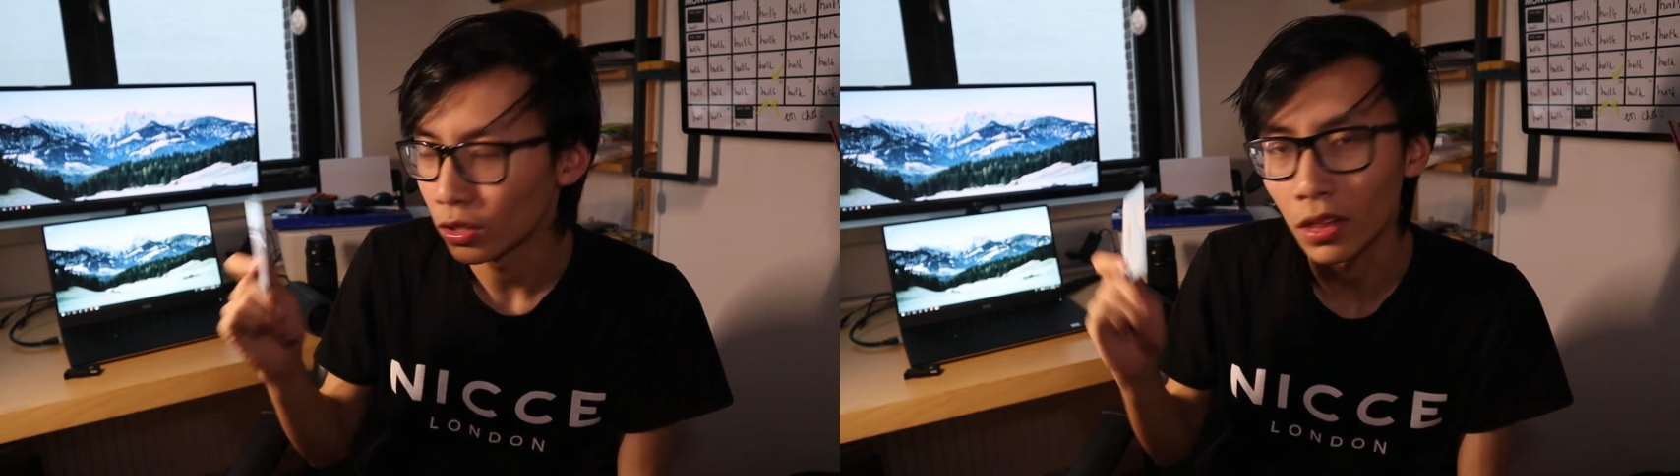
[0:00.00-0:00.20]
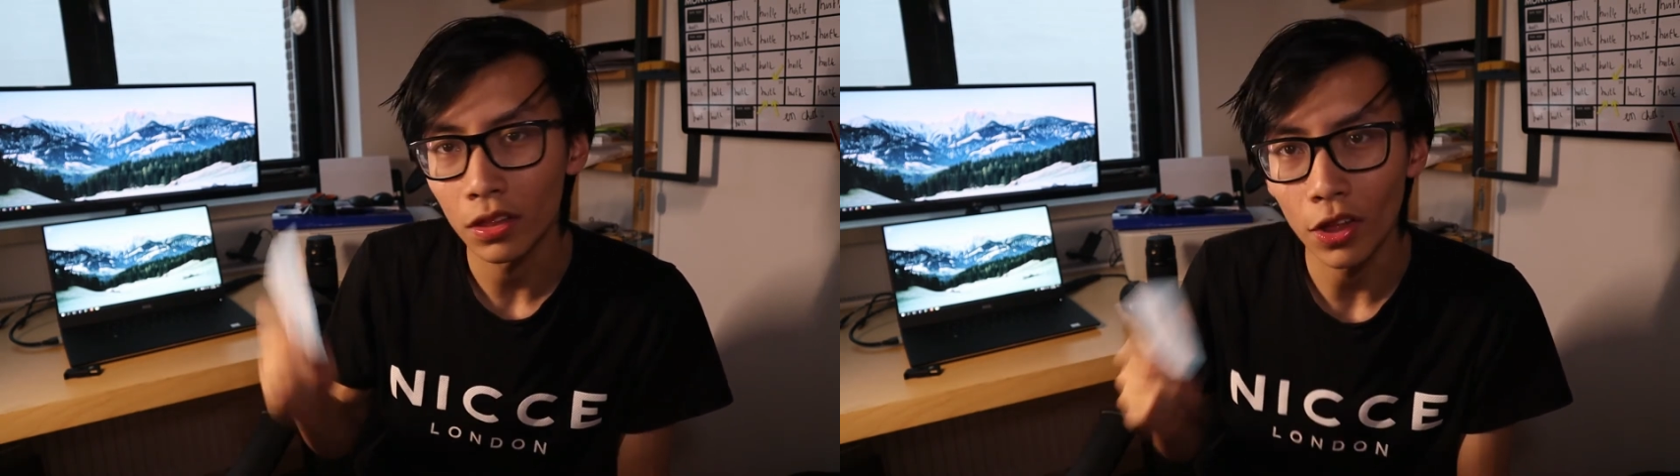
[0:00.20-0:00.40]

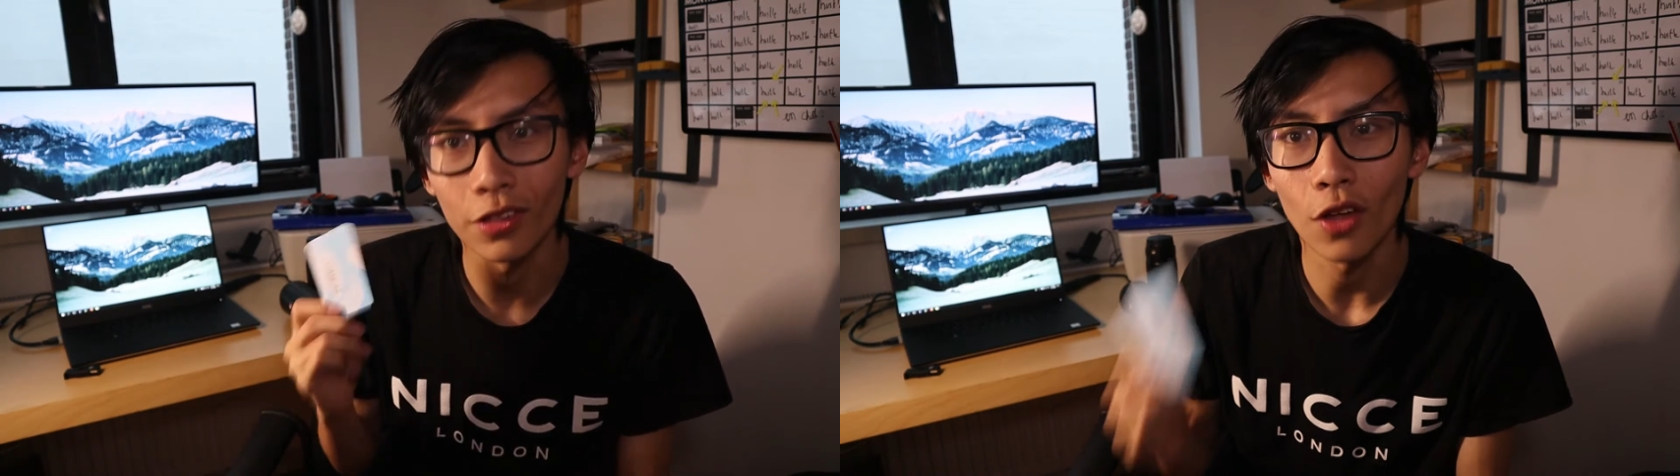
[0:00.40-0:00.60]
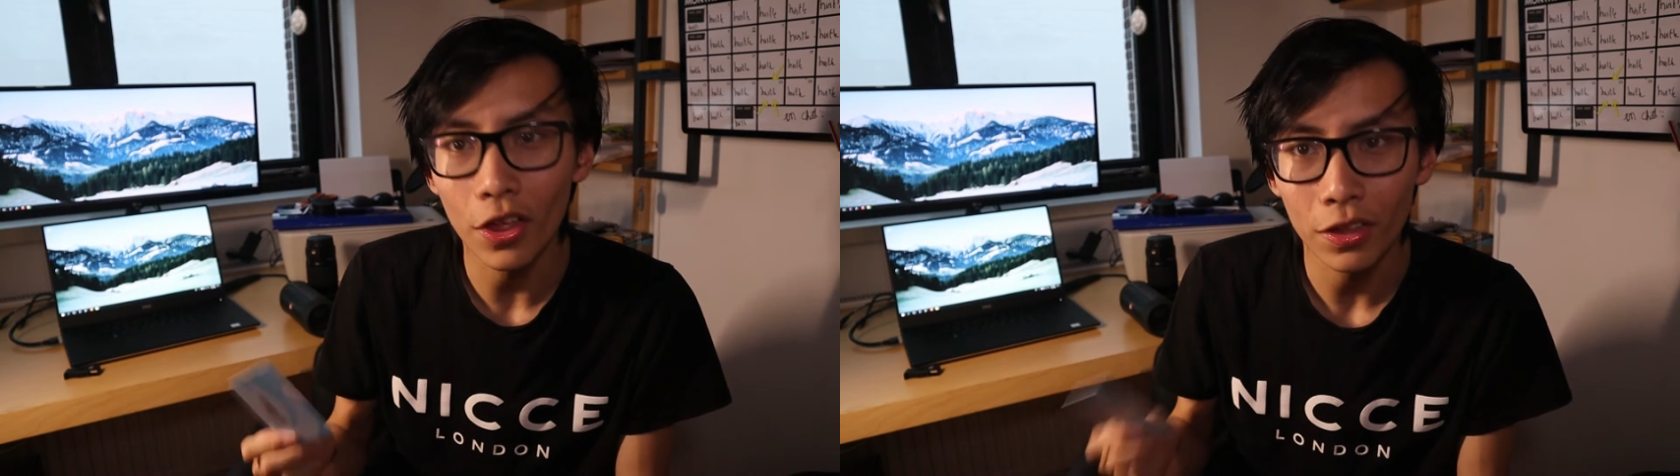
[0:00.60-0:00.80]
This
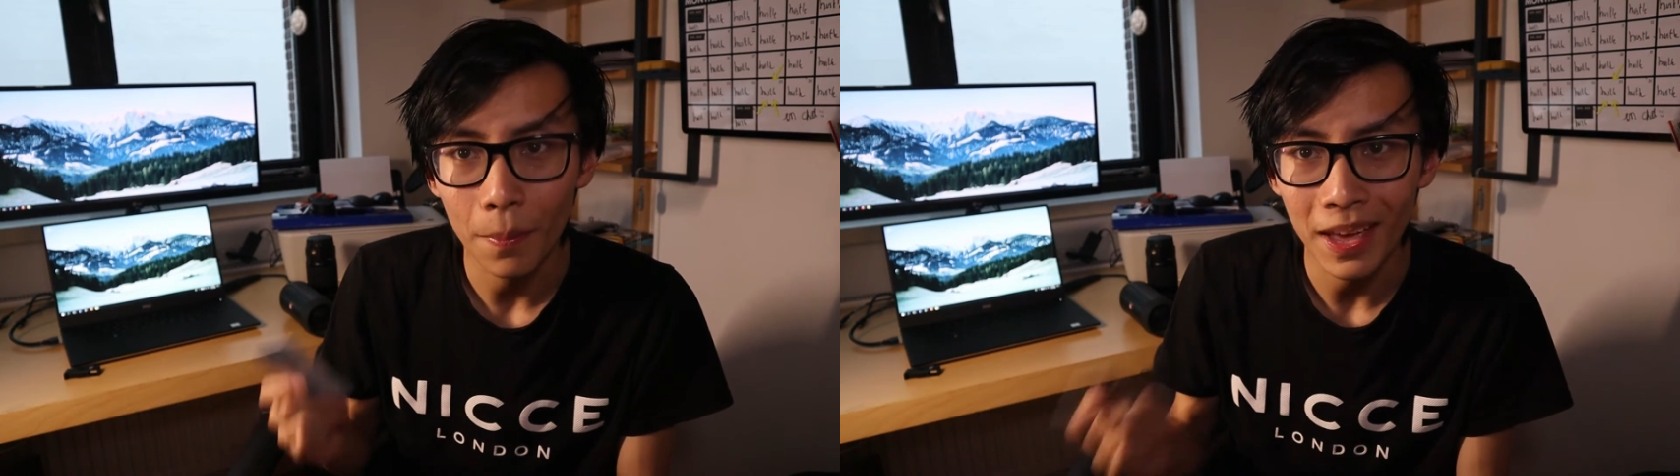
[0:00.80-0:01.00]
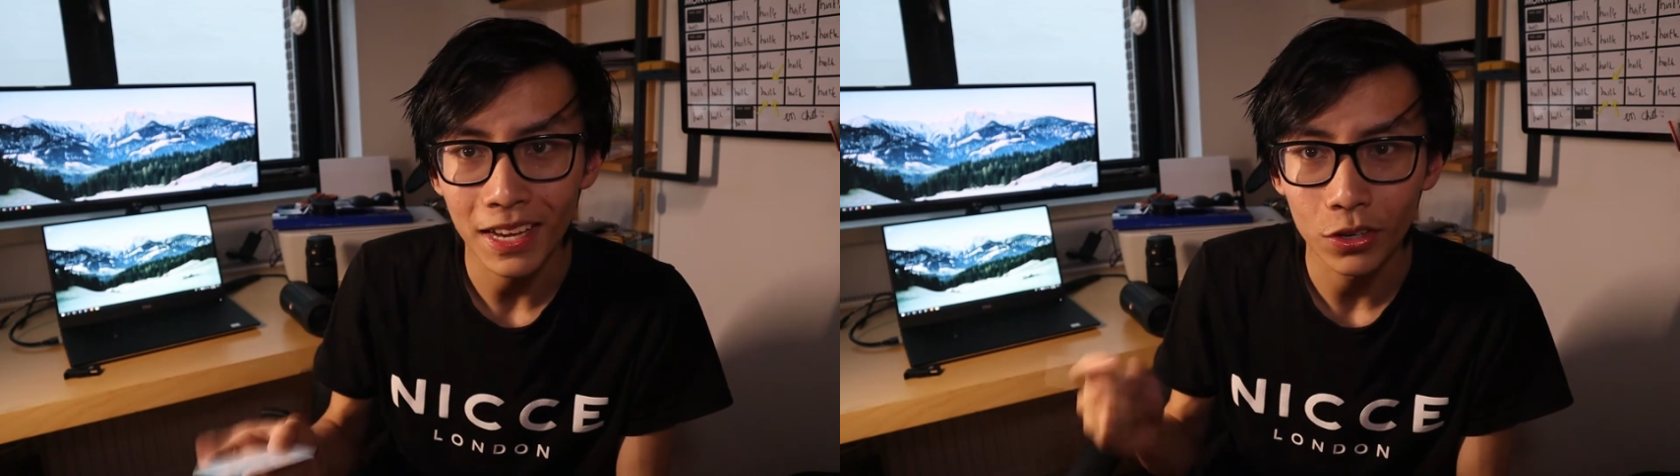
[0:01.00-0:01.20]
does not
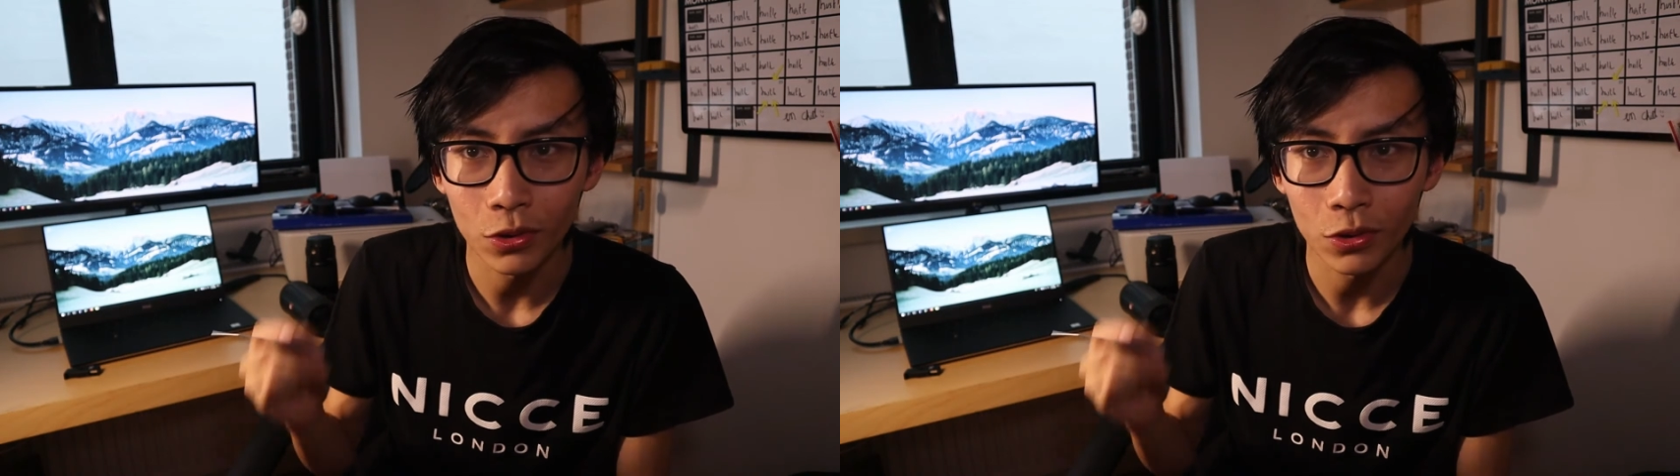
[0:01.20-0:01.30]
make